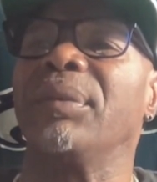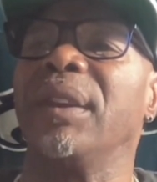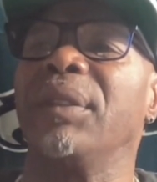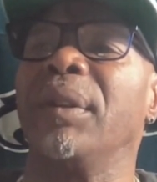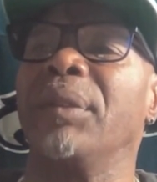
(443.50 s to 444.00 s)

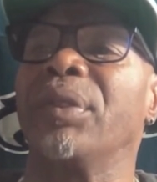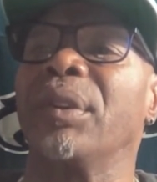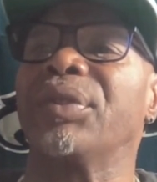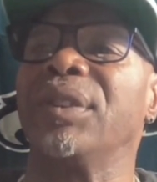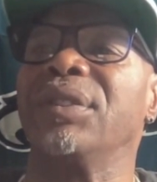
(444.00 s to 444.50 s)

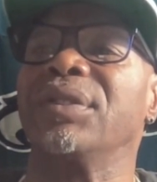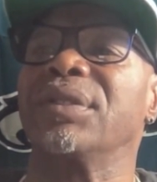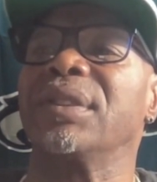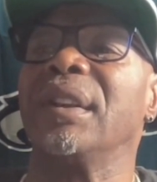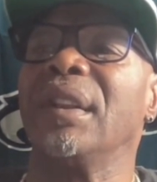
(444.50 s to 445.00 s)
NFL
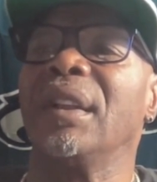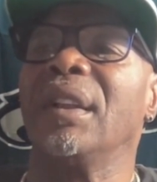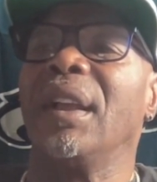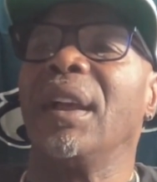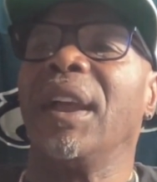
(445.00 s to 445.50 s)
seasons
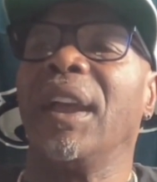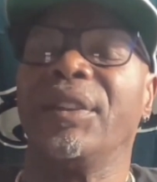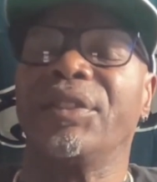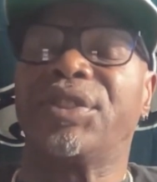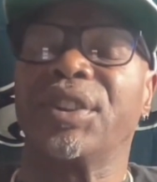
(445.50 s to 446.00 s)

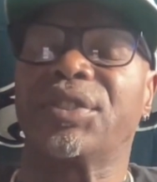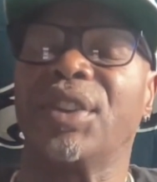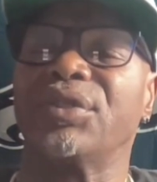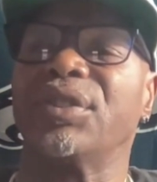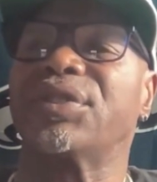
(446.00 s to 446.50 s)
and
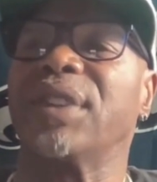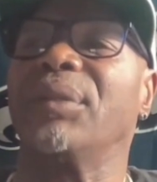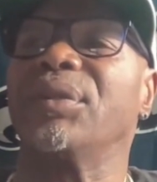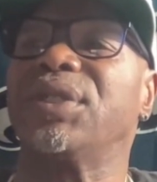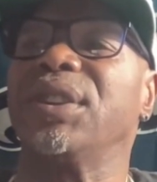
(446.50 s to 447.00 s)

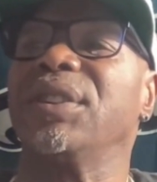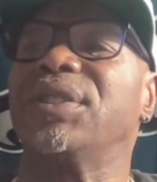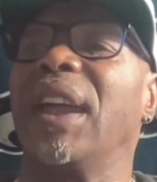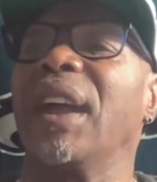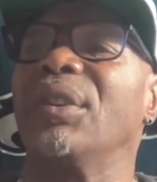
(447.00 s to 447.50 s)
617
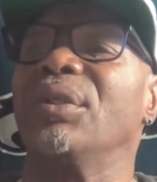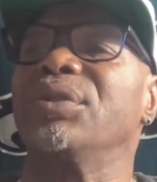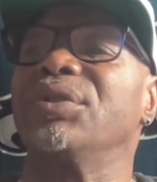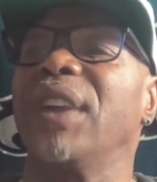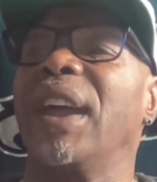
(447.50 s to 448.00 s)

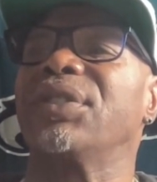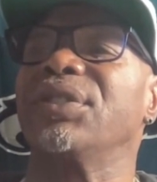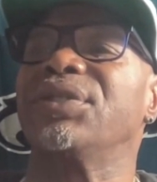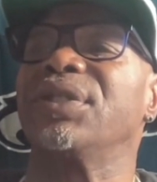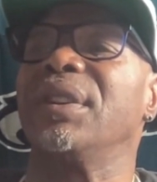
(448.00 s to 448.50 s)
tackles. Jack
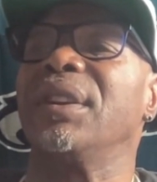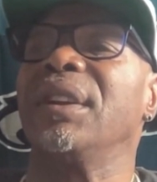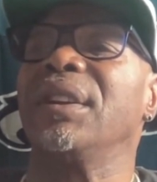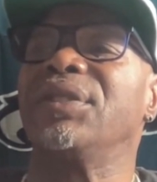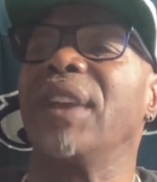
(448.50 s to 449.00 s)

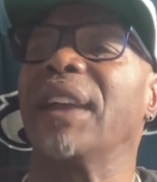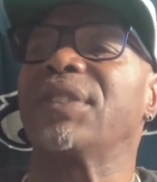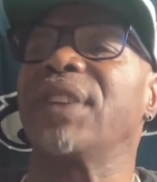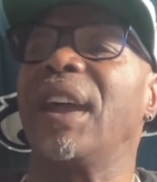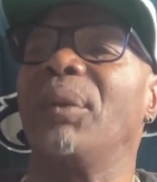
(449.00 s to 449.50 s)

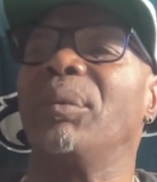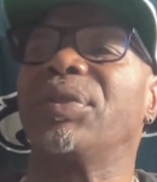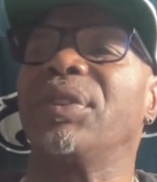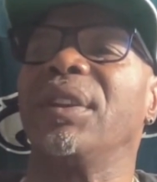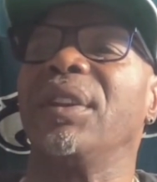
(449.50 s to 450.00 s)
signed
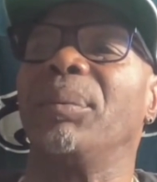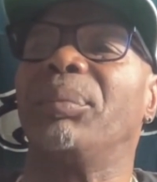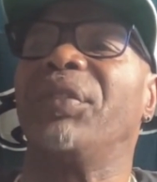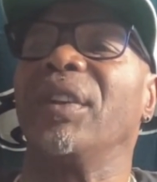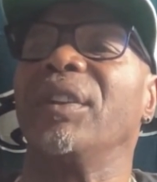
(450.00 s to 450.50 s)
with the
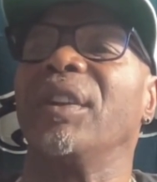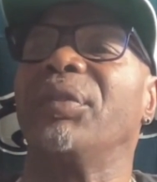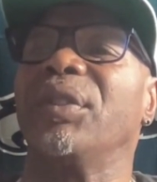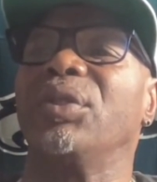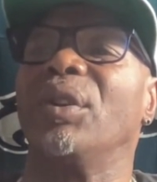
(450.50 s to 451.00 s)

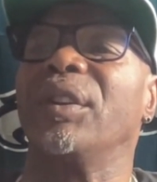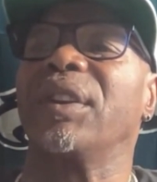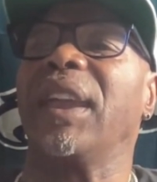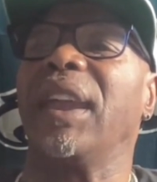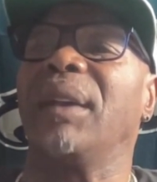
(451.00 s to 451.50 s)
Philadelphia during the
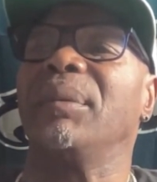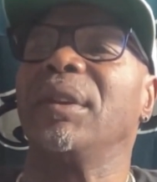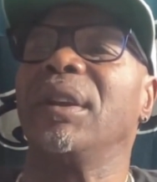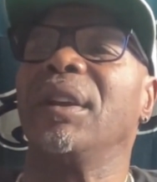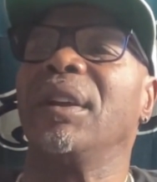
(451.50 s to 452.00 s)
camp.
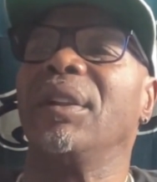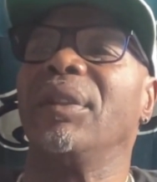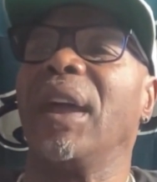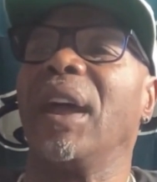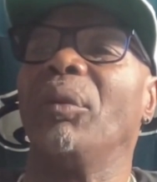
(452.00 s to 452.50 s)

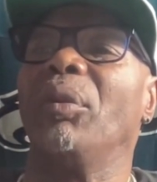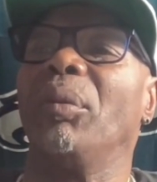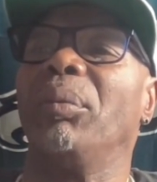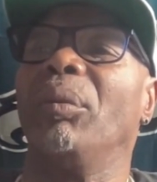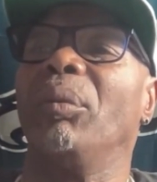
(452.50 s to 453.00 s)

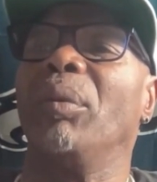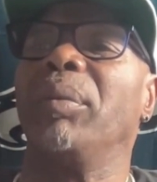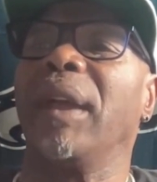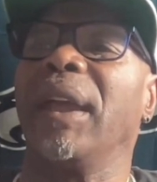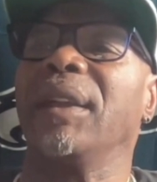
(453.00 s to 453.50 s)
Now we'll
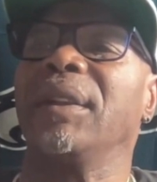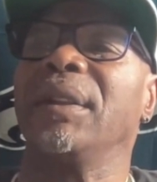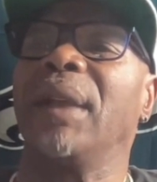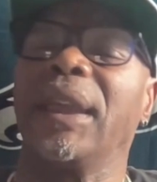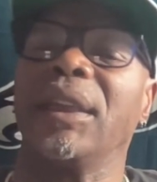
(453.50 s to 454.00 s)
be hanging
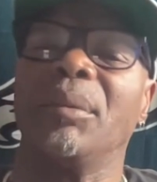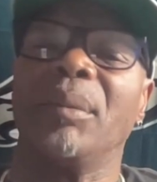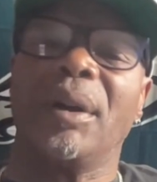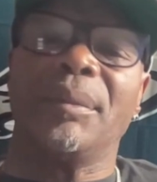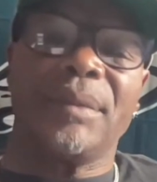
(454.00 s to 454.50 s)

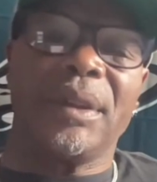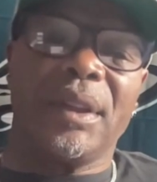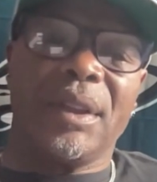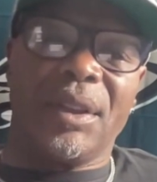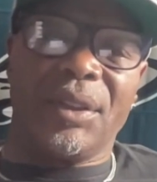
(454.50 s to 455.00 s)
him up.
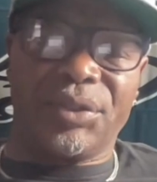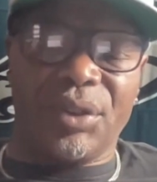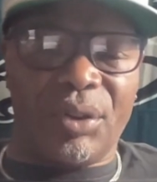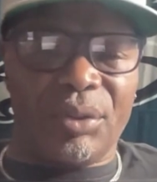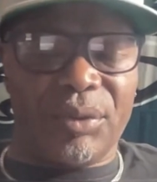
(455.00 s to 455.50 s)

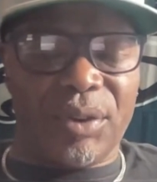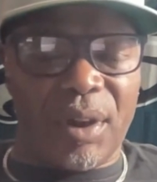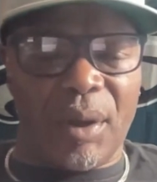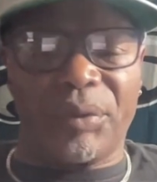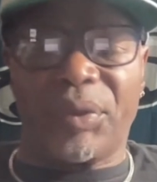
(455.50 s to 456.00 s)
So
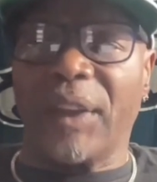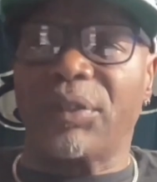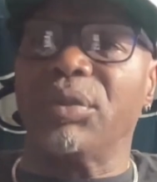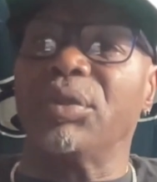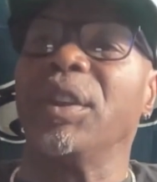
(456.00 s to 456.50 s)

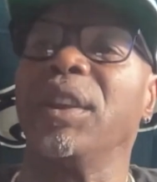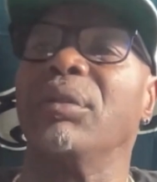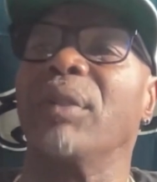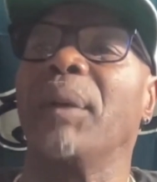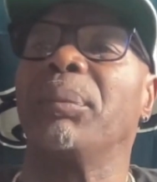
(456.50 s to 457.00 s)
thanks to
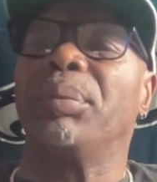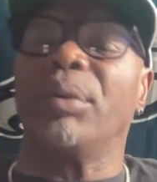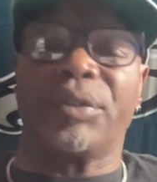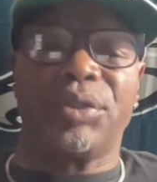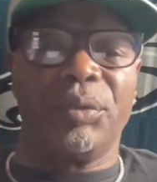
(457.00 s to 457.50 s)
Ian
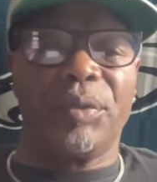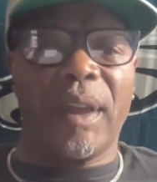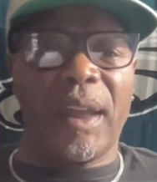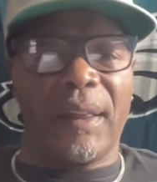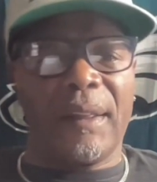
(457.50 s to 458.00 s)
Rappaport too for
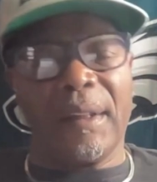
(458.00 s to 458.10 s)
that.